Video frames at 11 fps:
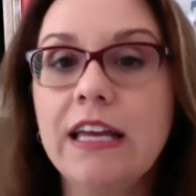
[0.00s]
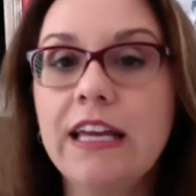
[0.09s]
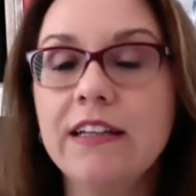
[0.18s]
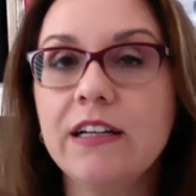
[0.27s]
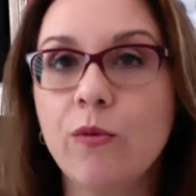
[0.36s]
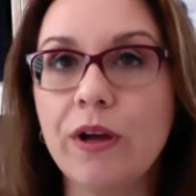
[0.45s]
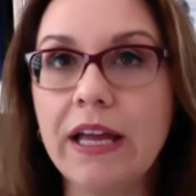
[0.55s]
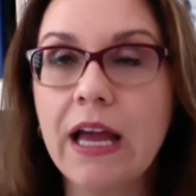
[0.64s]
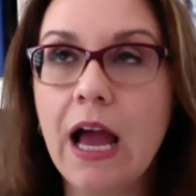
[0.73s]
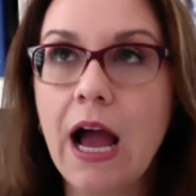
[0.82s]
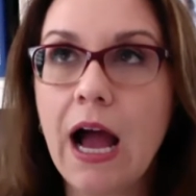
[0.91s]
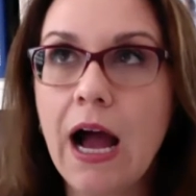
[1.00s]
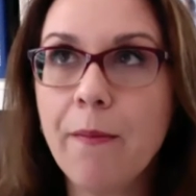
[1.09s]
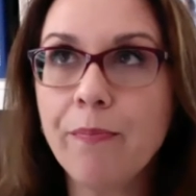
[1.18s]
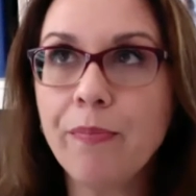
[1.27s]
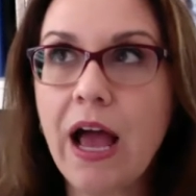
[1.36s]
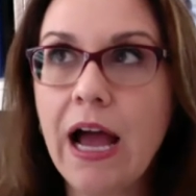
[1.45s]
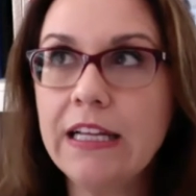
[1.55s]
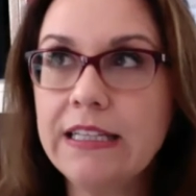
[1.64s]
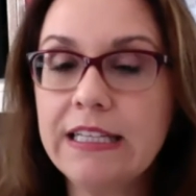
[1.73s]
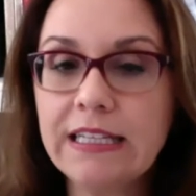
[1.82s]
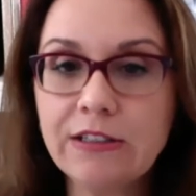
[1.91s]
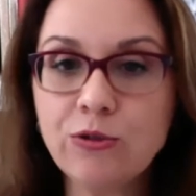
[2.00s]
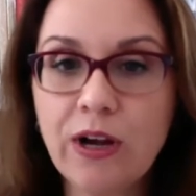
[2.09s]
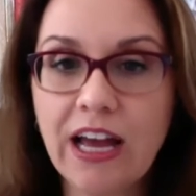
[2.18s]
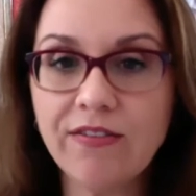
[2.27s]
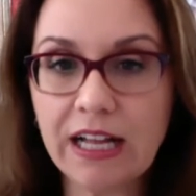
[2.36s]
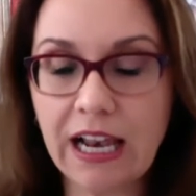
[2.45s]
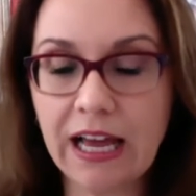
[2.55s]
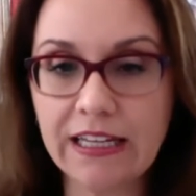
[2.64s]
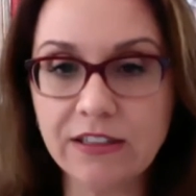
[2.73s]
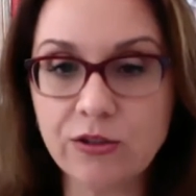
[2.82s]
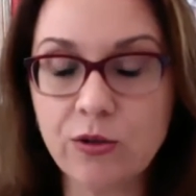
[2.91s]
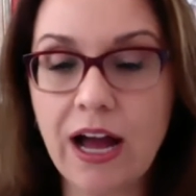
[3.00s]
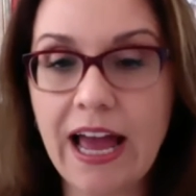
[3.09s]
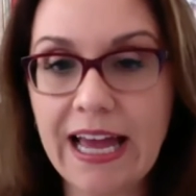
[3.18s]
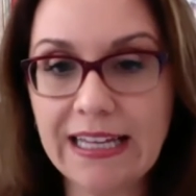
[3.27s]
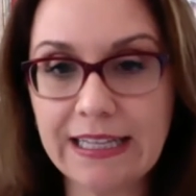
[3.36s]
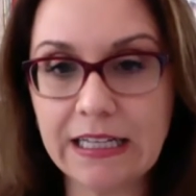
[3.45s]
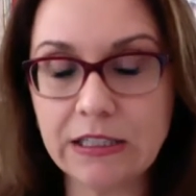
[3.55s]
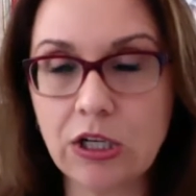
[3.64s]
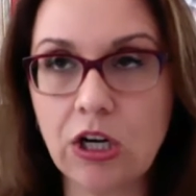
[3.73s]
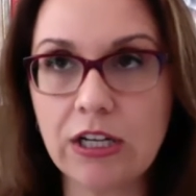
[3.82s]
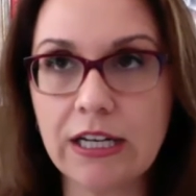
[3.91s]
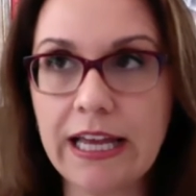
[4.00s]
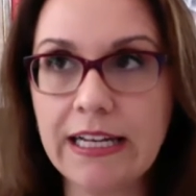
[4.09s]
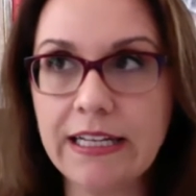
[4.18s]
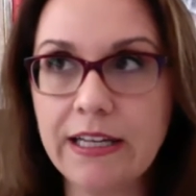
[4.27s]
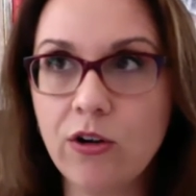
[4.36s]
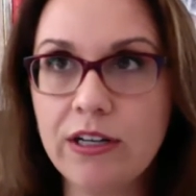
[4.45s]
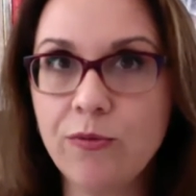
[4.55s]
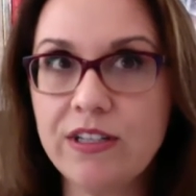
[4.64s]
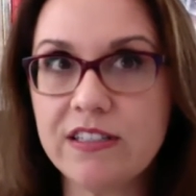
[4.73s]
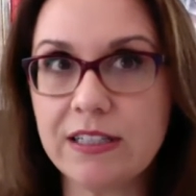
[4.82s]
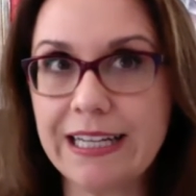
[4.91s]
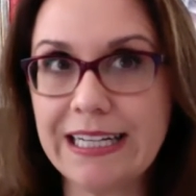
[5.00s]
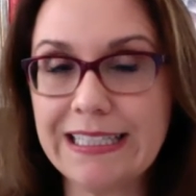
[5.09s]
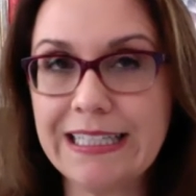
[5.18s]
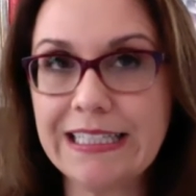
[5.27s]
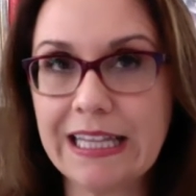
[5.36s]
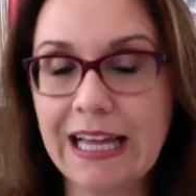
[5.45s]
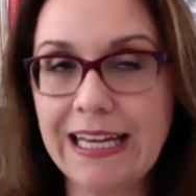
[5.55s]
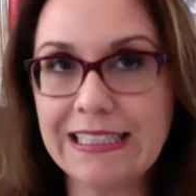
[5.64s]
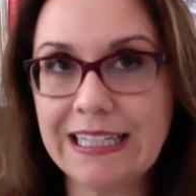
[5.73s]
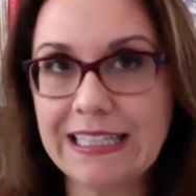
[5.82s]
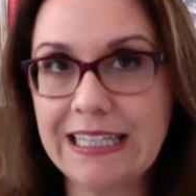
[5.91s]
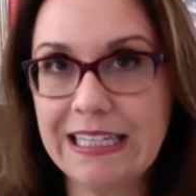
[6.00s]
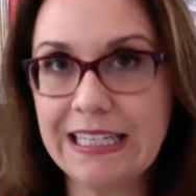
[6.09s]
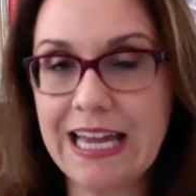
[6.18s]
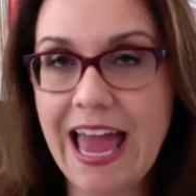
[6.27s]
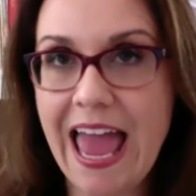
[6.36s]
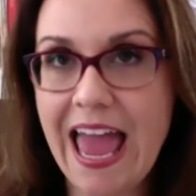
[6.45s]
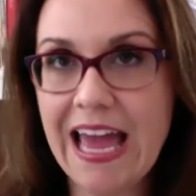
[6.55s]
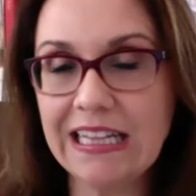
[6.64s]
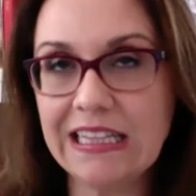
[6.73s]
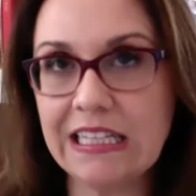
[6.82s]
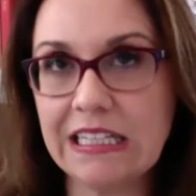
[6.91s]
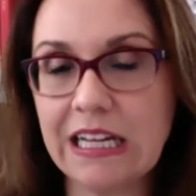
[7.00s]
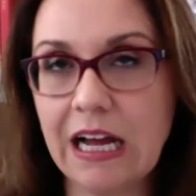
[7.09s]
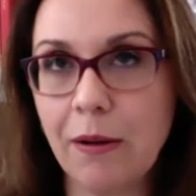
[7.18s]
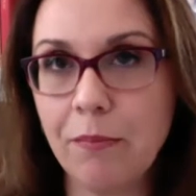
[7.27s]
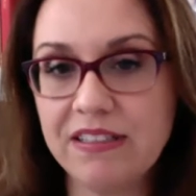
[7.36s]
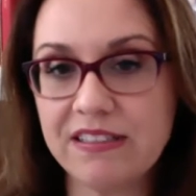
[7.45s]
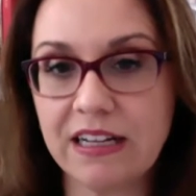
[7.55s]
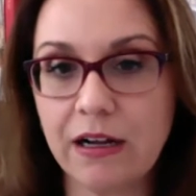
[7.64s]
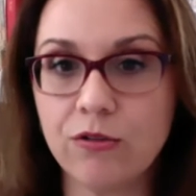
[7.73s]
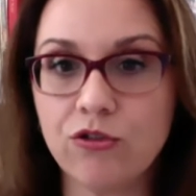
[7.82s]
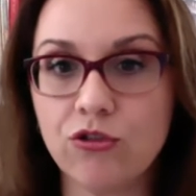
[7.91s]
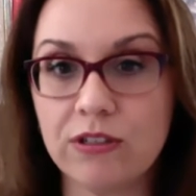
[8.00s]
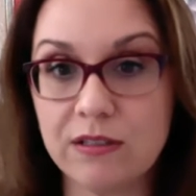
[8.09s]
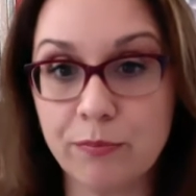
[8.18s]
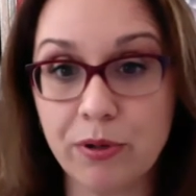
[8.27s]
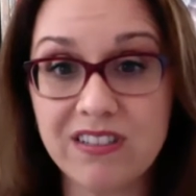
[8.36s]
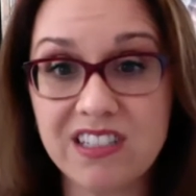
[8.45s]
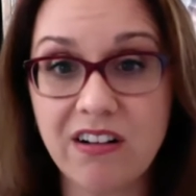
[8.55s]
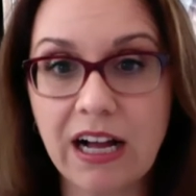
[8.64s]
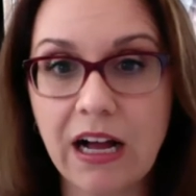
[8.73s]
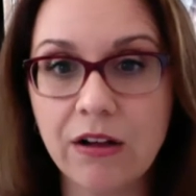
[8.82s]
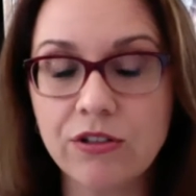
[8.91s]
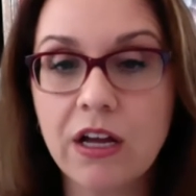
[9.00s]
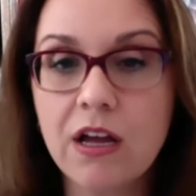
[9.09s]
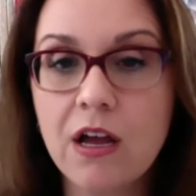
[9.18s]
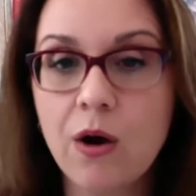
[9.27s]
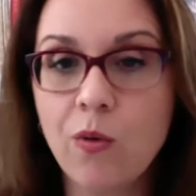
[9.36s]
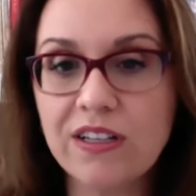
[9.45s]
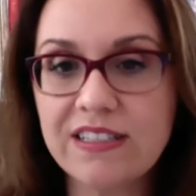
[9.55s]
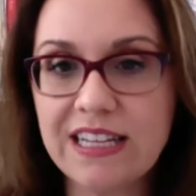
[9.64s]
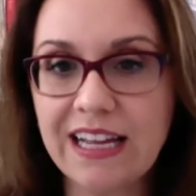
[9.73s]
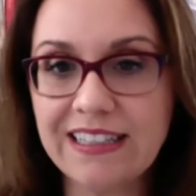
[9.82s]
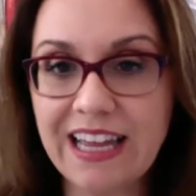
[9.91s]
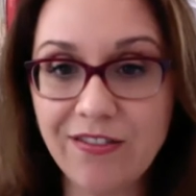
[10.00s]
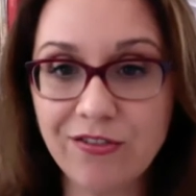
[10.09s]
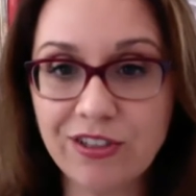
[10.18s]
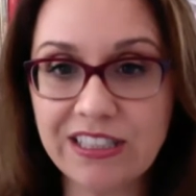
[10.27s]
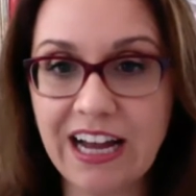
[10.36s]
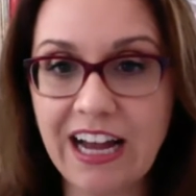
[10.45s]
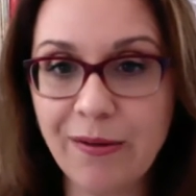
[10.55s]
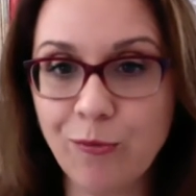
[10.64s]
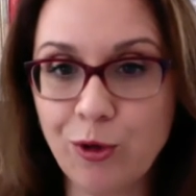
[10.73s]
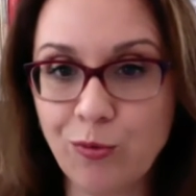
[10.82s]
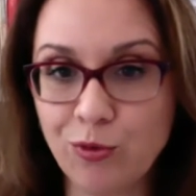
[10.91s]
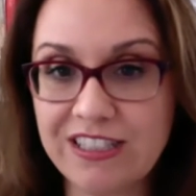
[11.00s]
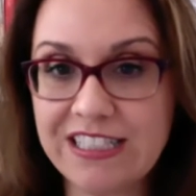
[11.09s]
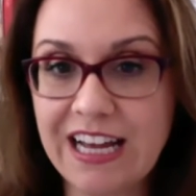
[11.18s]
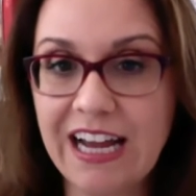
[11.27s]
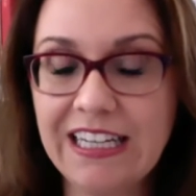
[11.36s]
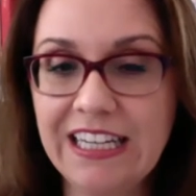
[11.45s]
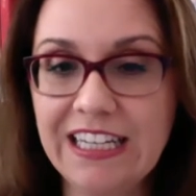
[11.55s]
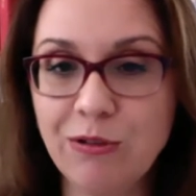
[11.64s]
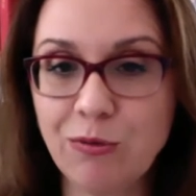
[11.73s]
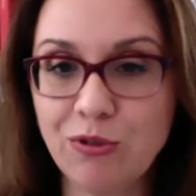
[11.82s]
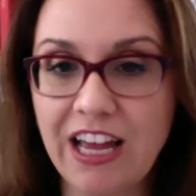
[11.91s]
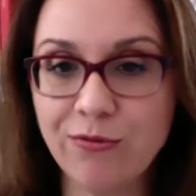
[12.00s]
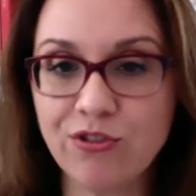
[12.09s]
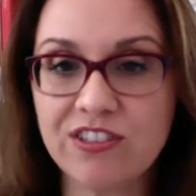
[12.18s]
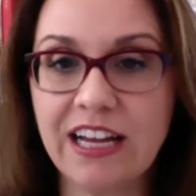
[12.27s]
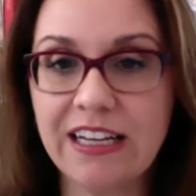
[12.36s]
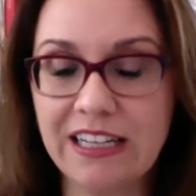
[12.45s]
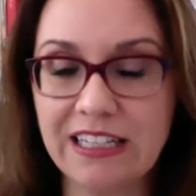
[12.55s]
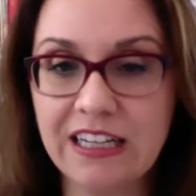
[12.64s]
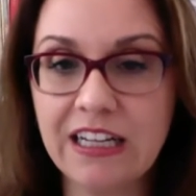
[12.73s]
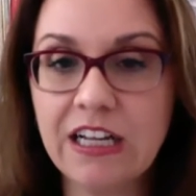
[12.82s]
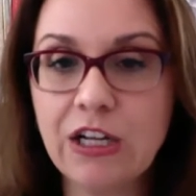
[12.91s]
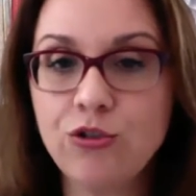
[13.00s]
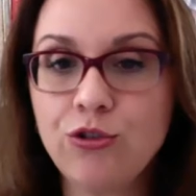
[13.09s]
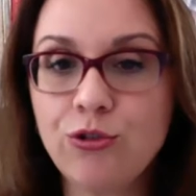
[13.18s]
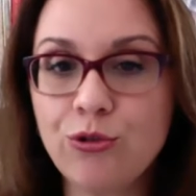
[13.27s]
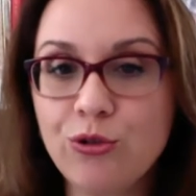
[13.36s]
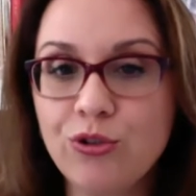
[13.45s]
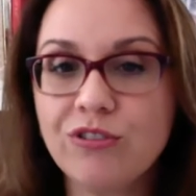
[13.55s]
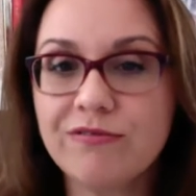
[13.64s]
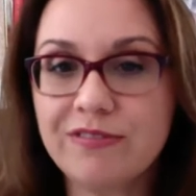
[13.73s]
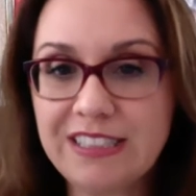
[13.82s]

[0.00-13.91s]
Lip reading: Either way, I do have a client who had that done, and the only reason that I didn't like that he added a business account to his personal account was that every time we would sign in, we would have to sign in through